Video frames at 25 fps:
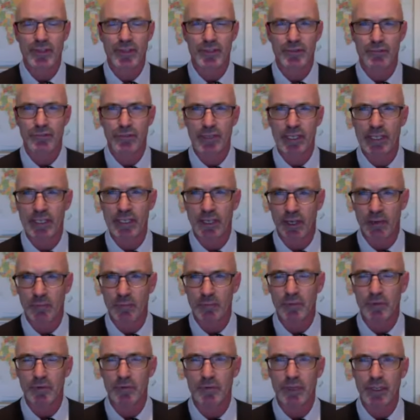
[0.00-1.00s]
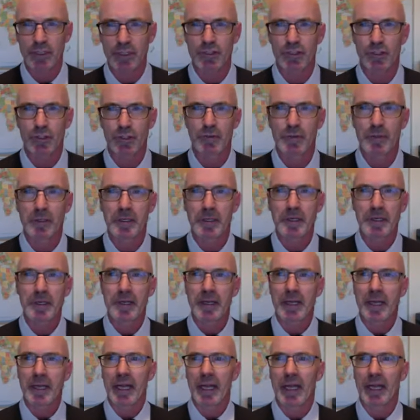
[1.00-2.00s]
is really unprofessional,
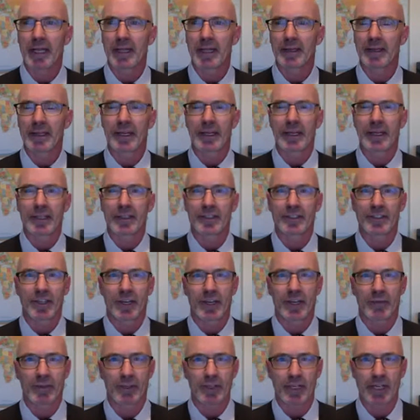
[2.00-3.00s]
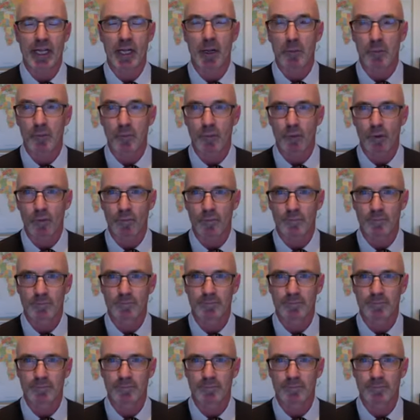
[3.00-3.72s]
and uh, it's not very helpful.